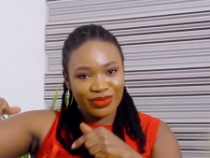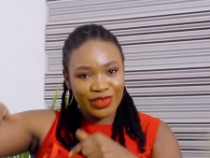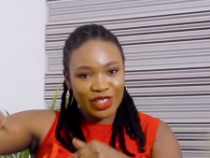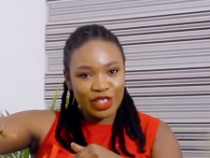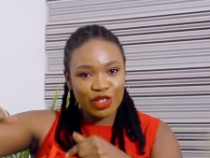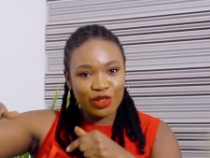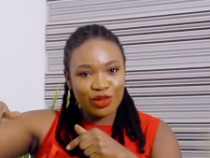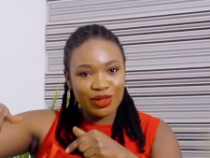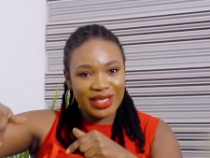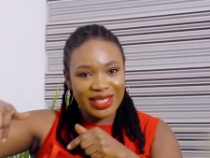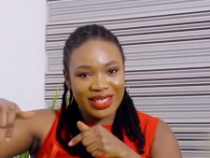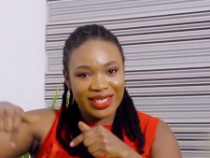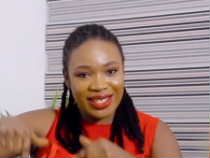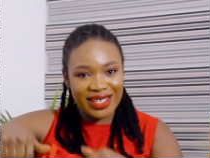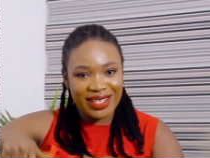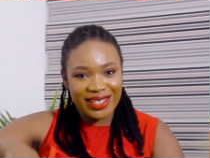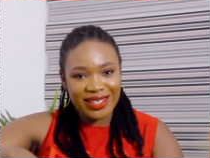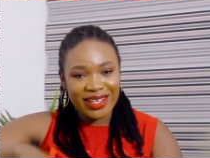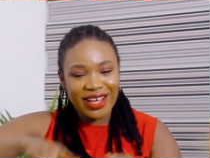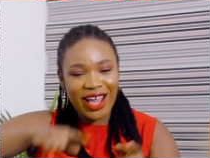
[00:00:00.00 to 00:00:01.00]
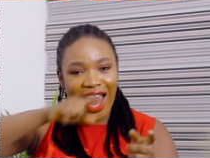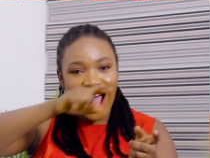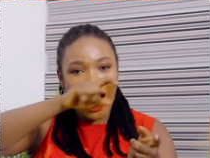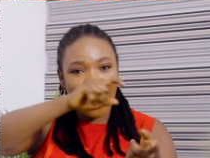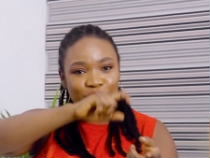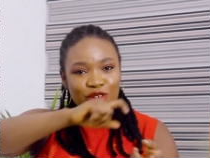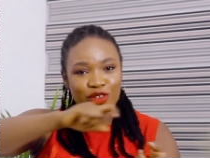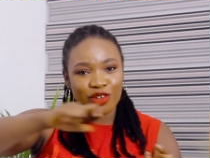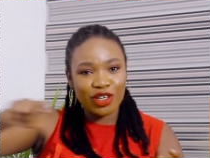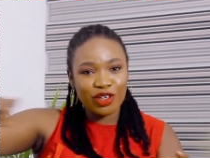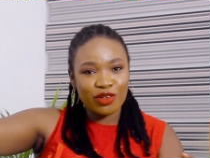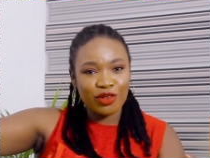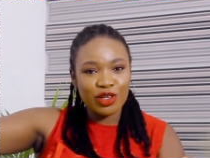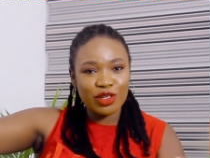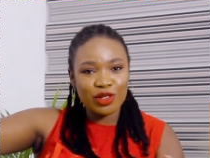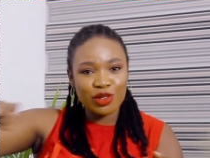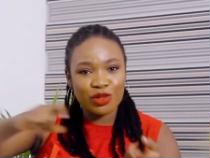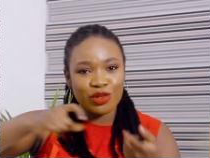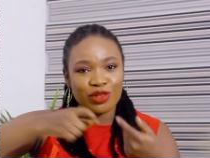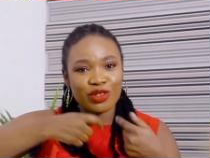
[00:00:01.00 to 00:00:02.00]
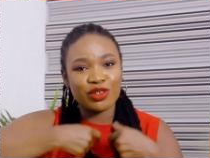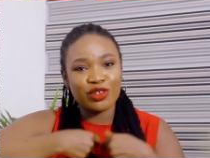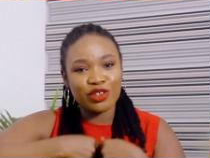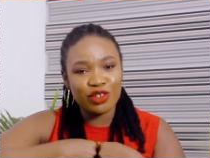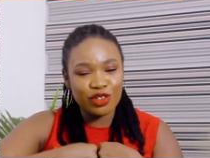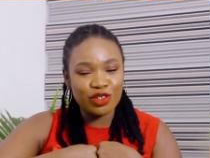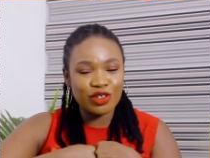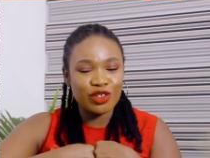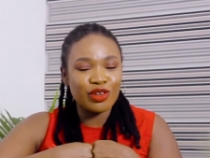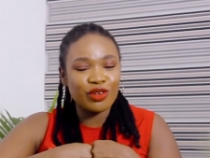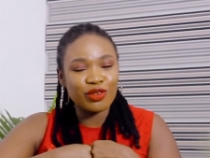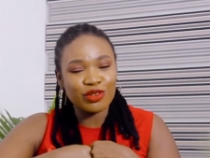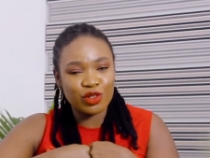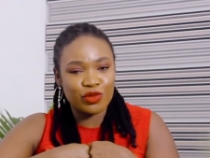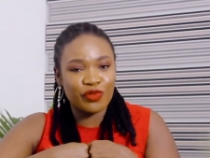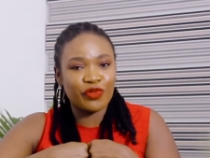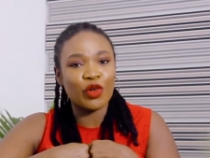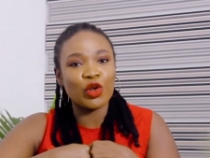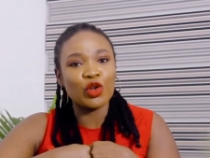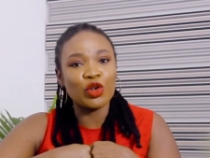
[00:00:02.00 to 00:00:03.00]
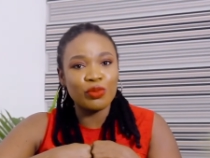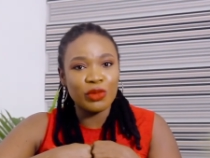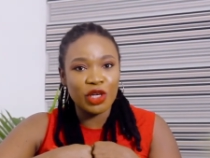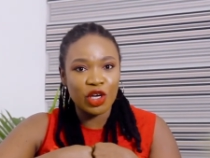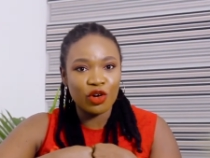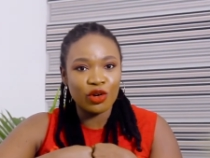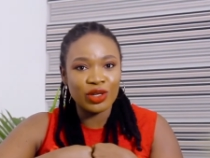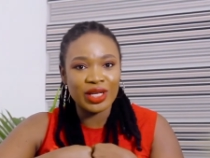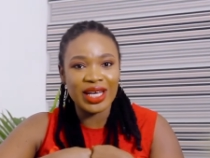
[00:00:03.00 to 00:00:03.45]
You see how you are going to follow me on